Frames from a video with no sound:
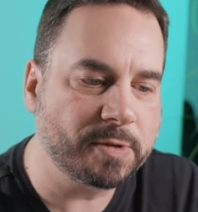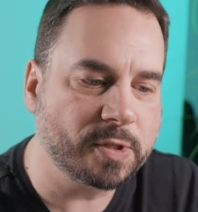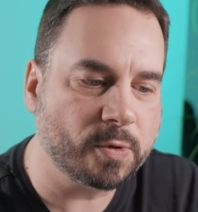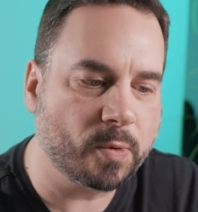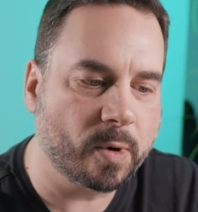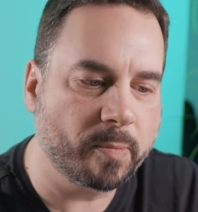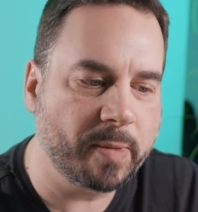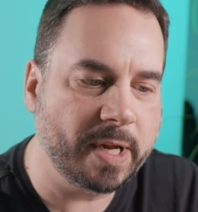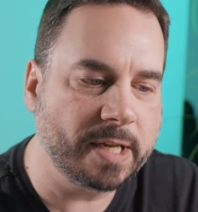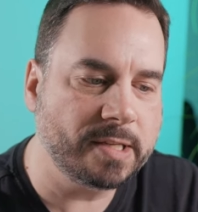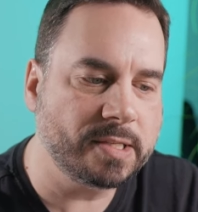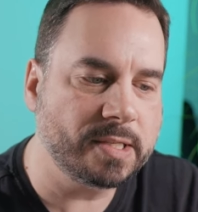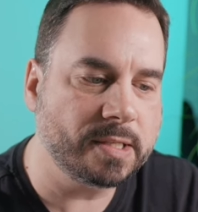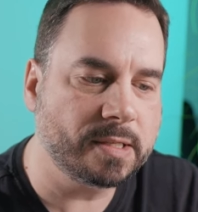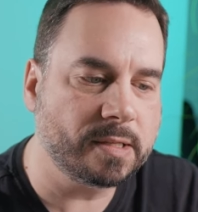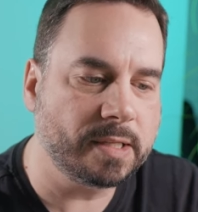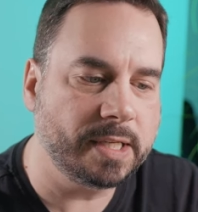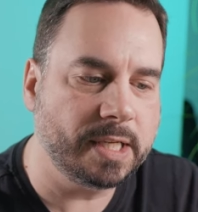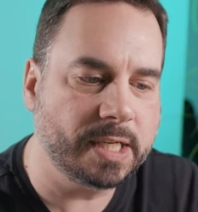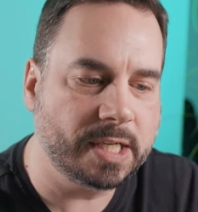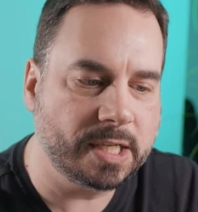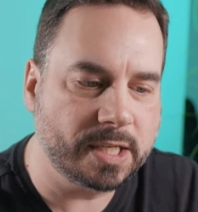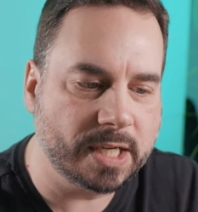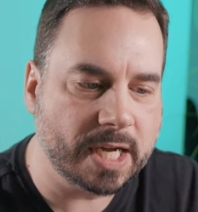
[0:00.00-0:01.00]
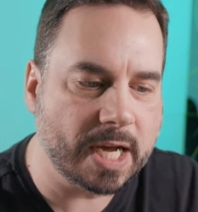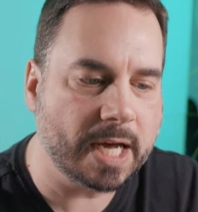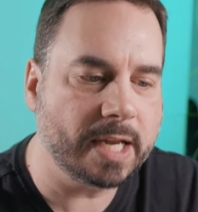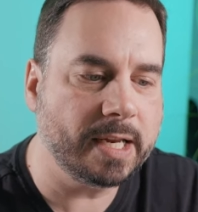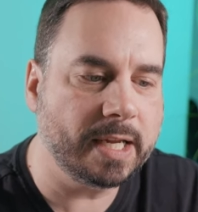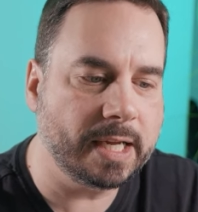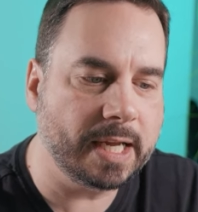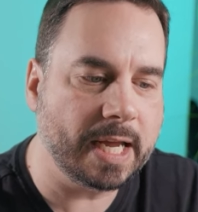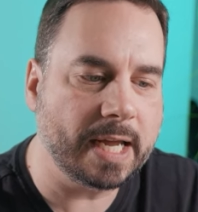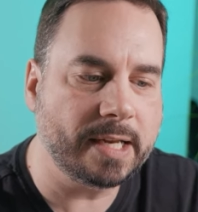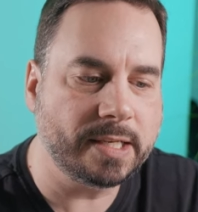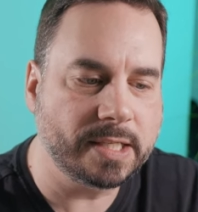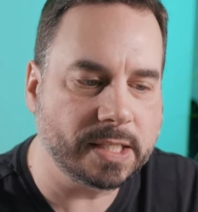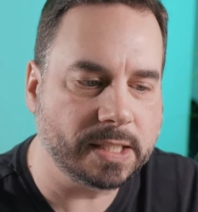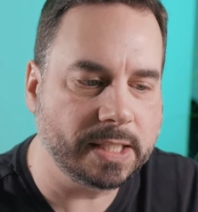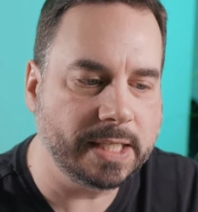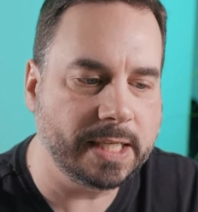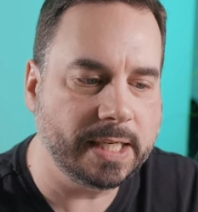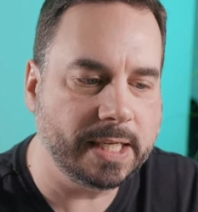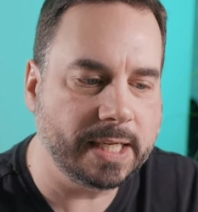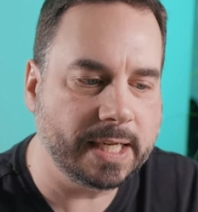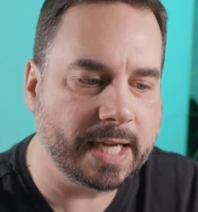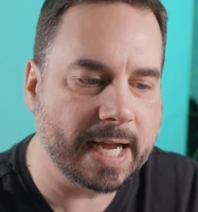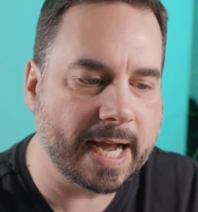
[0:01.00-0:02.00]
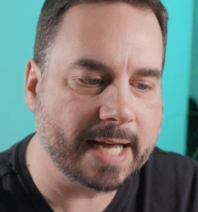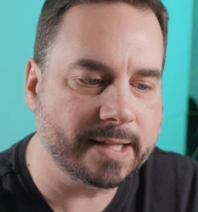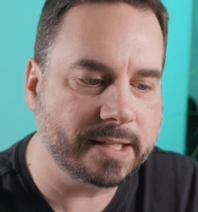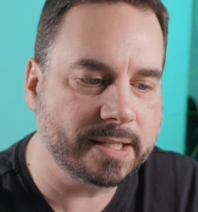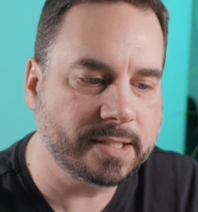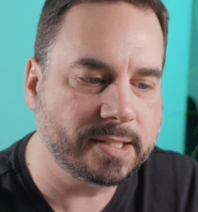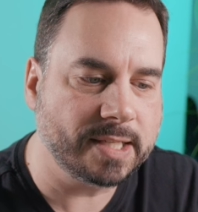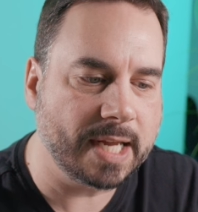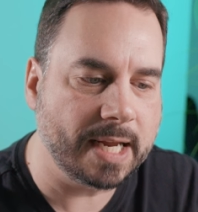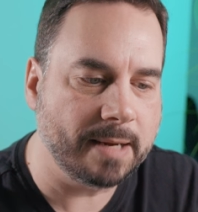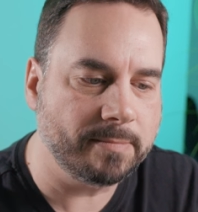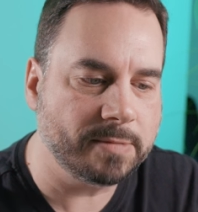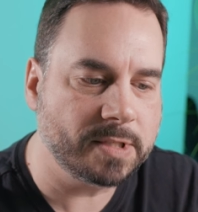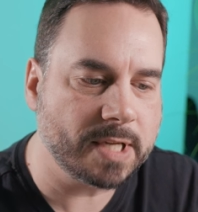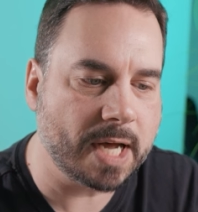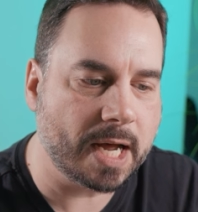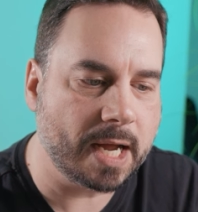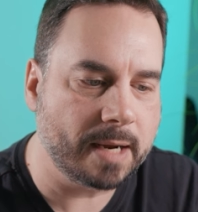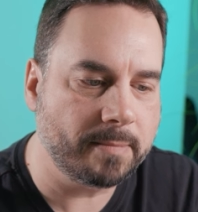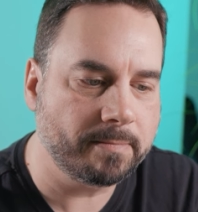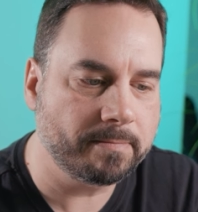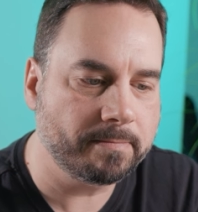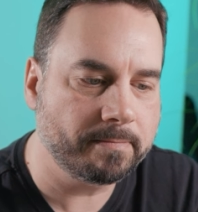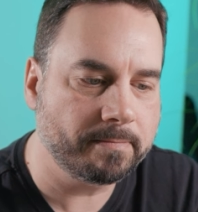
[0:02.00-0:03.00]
So we're basically cutting and deleting at the same time.